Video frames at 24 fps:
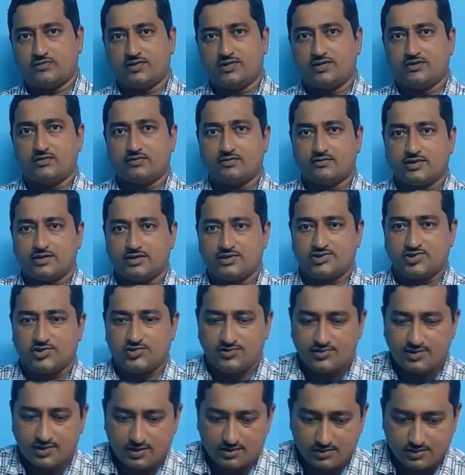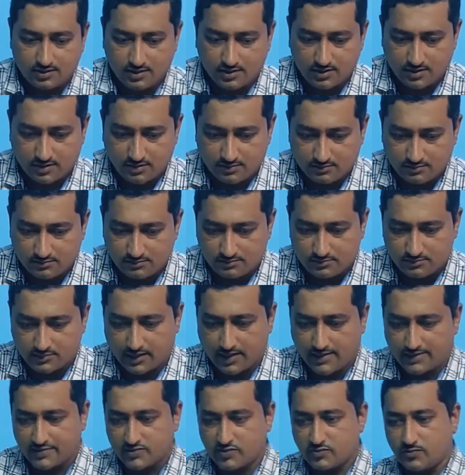here, while changing
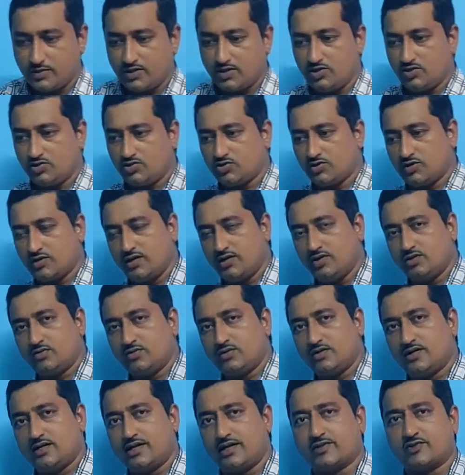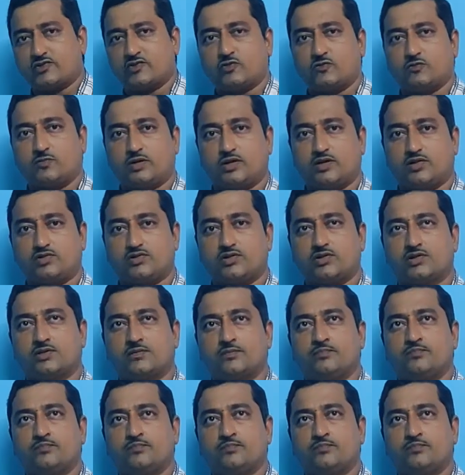direct speech into indirect speech,